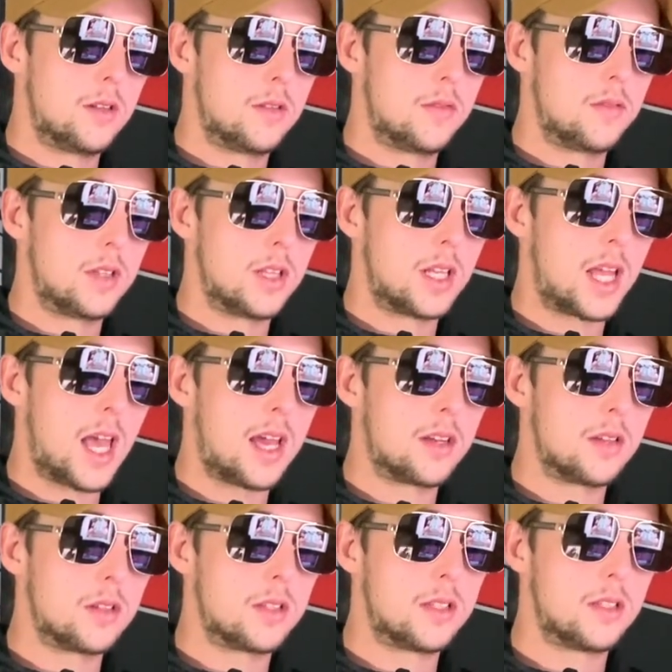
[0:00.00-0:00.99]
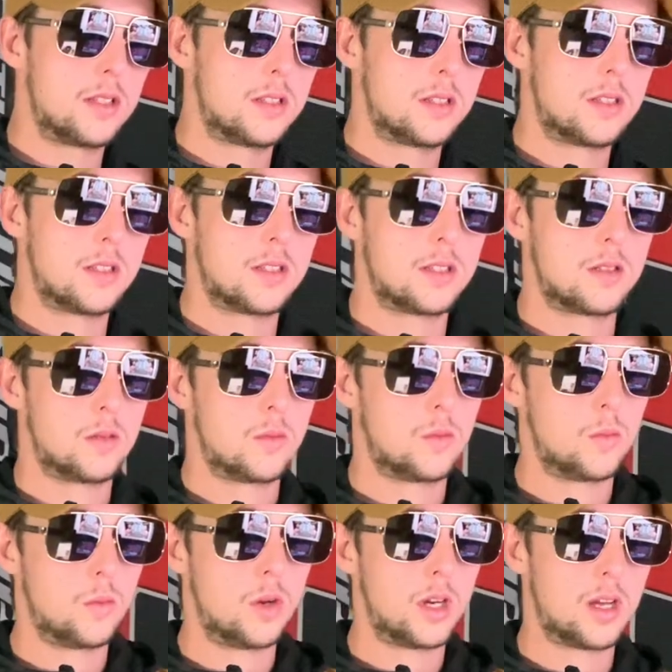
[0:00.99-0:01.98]
fladaddled.
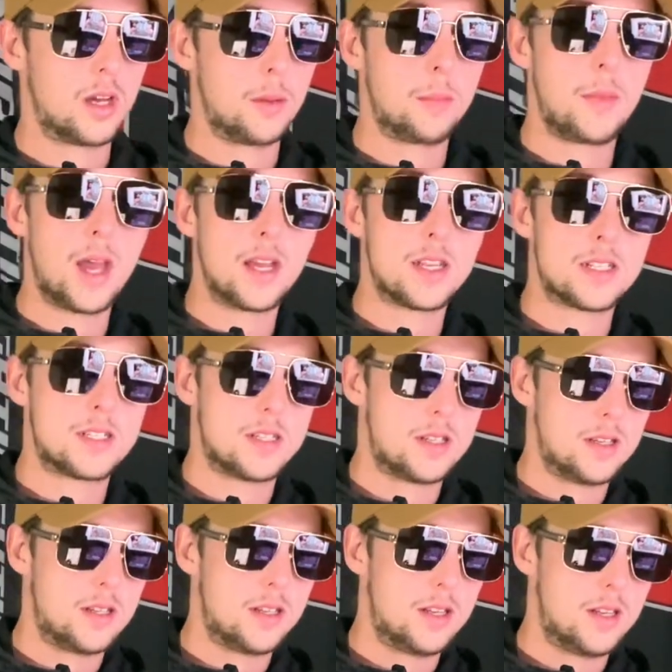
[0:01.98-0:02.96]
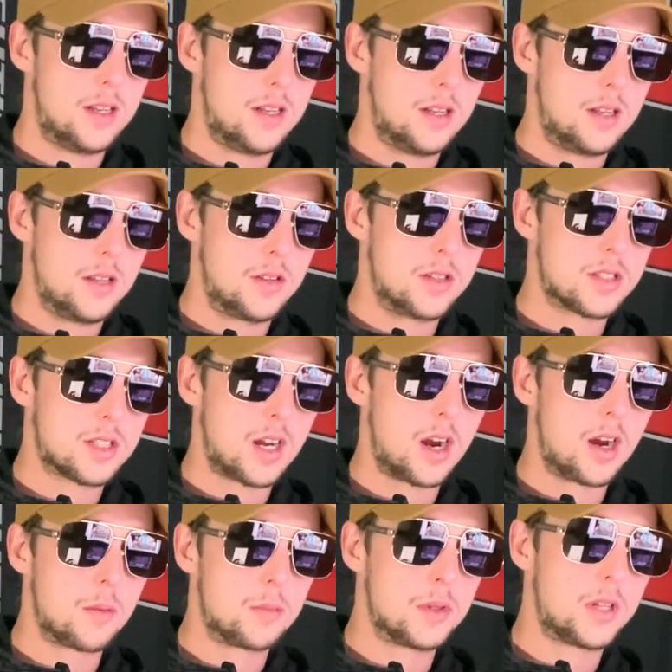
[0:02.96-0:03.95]
What a mess this
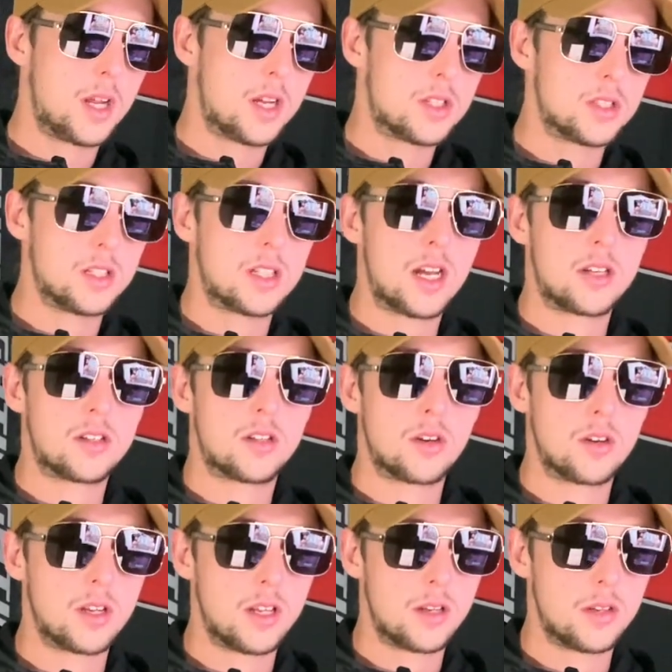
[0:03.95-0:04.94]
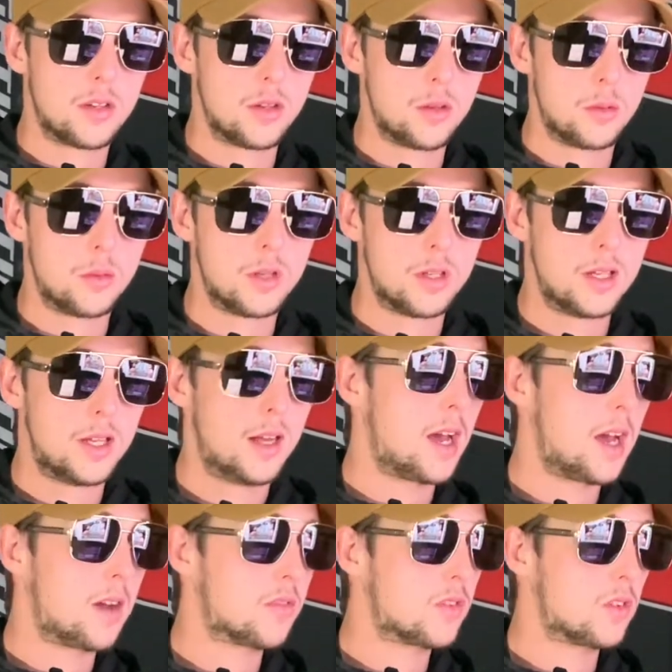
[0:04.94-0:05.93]
card potentially got turned into.
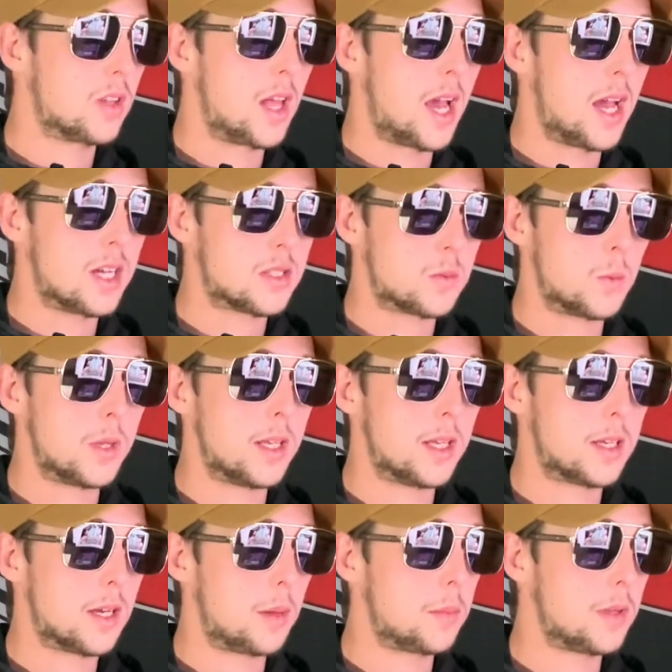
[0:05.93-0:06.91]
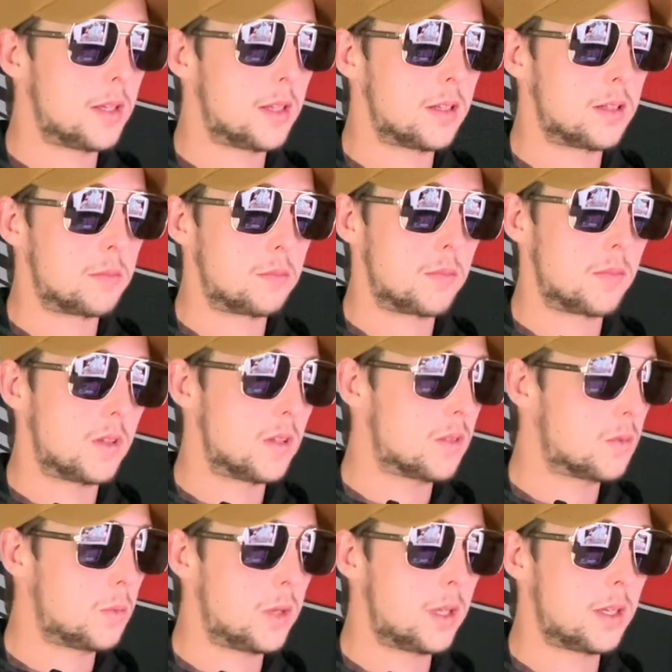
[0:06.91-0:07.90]
After last week,
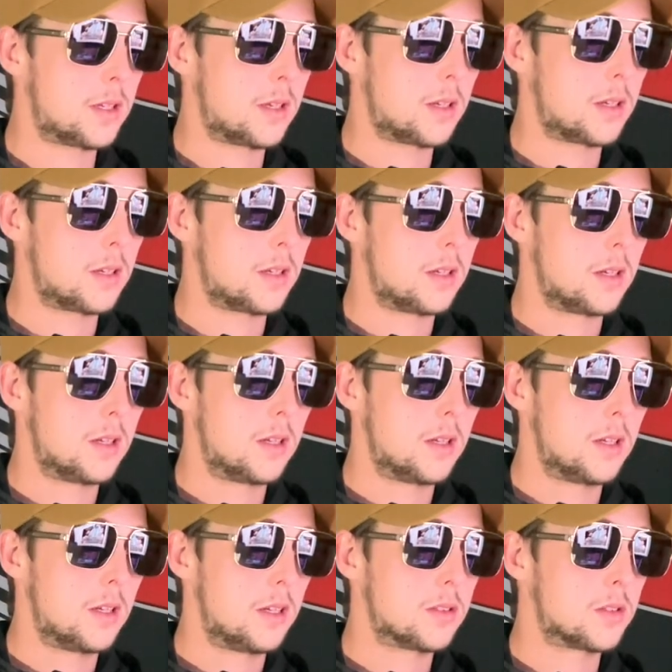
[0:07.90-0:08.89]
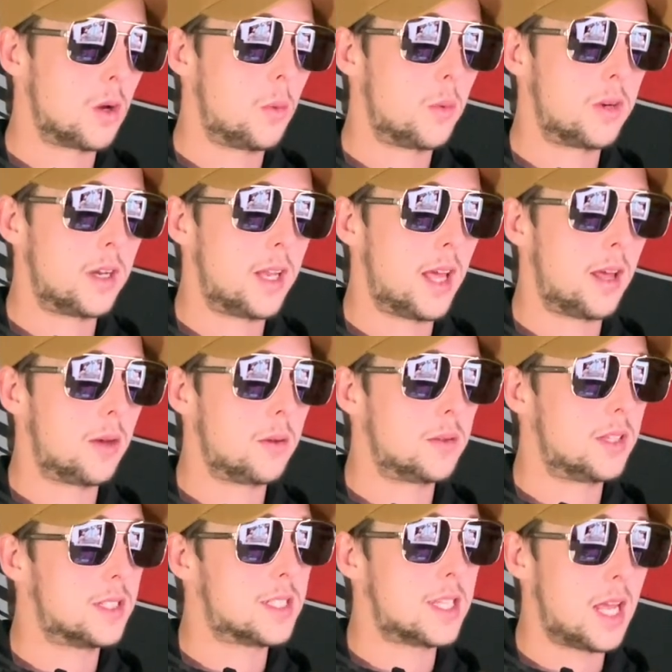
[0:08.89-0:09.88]
this week is going down
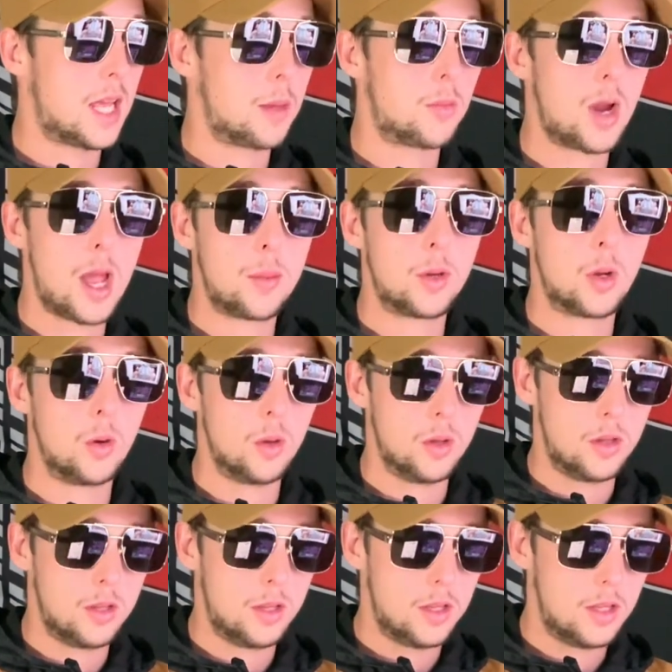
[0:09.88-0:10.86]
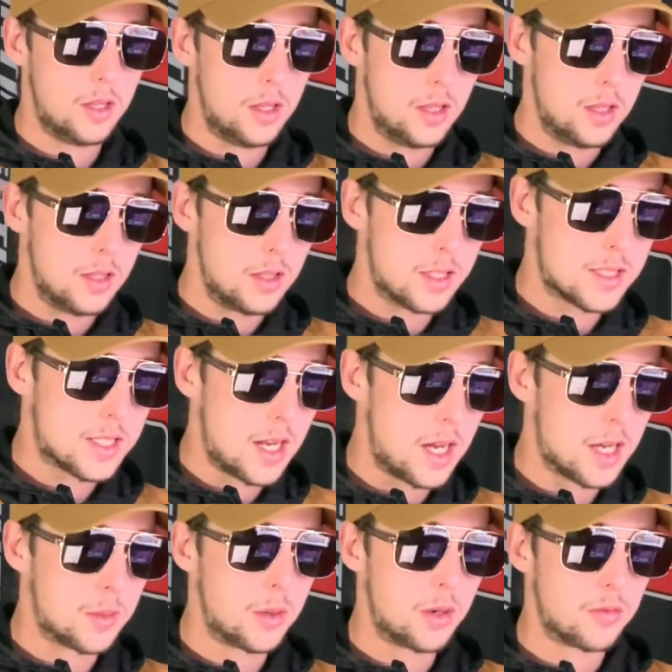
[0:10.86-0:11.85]
the same rabbit hole. Let's
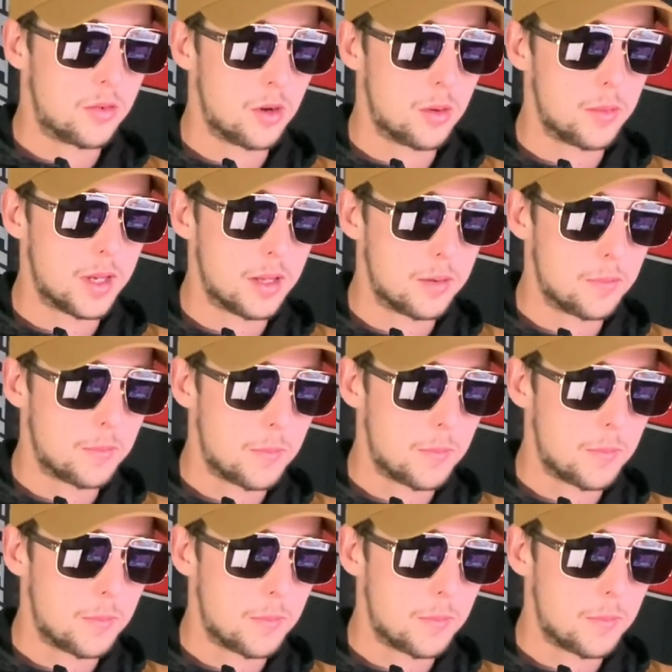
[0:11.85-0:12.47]
talk about it for a minute.